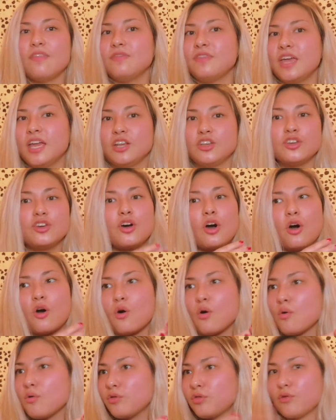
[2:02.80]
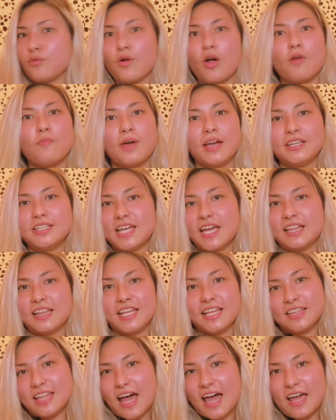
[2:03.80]
then go throughout my daily
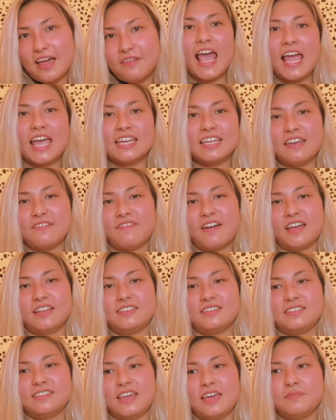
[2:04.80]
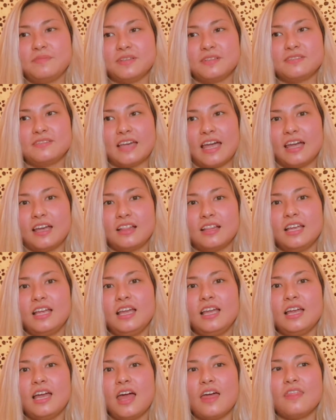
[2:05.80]
life. And if I skipped cycling,
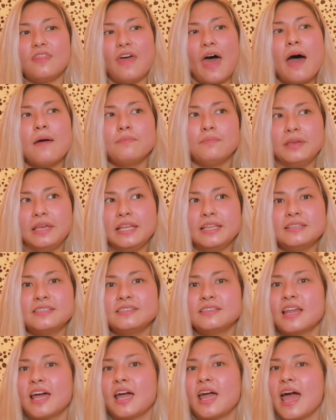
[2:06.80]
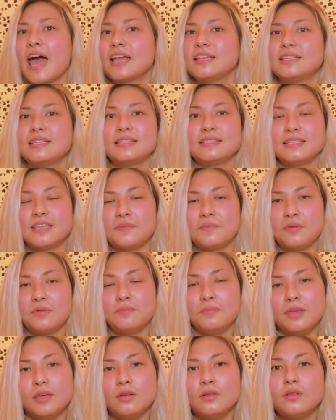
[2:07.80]
that means that I had to skip a
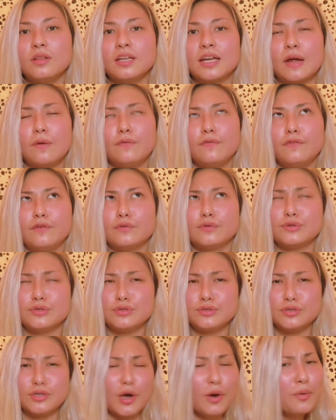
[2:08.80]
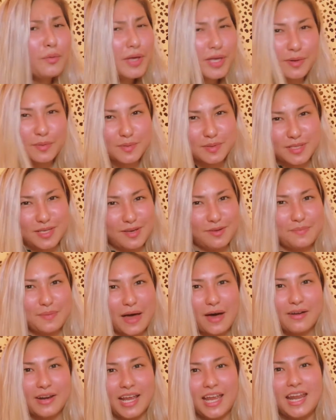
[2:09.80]
meal, and I would feel so guilty
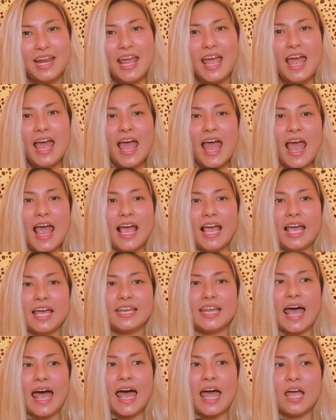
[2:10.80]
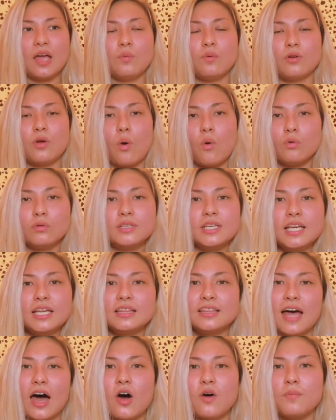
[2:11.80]
about it. And I would only
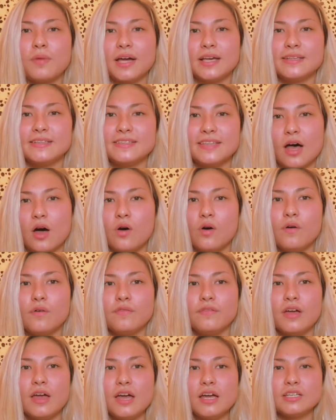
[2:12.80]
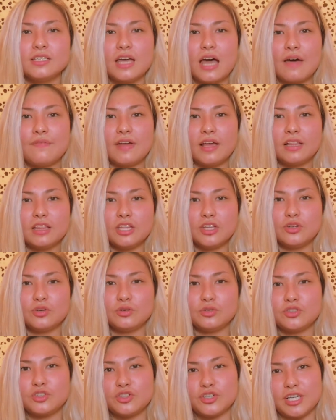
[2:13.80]
allow myself to have a little
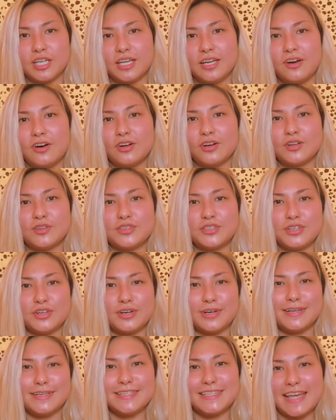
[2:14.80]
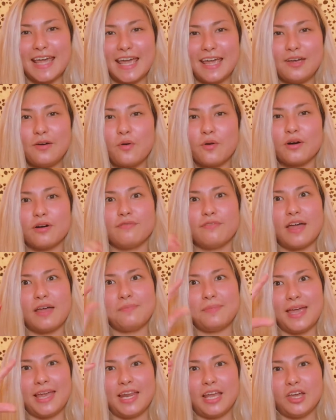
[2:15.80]
treat on a certain day, or if I
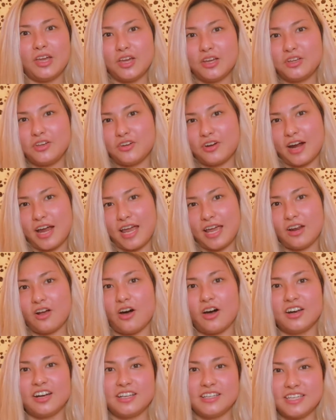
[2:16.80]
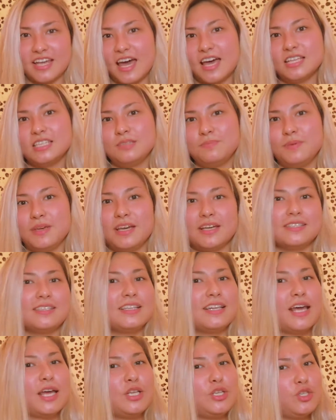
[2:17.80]
made a good grade on a test, because then
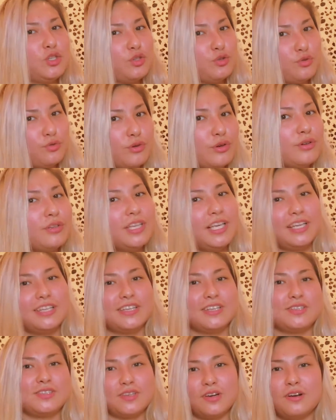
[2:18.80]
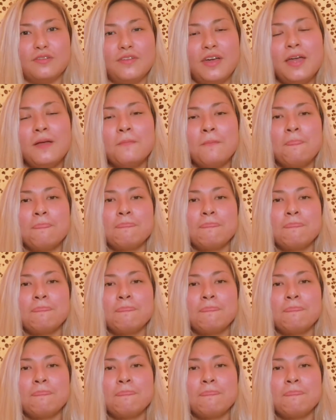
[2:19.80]
I truly deserve it.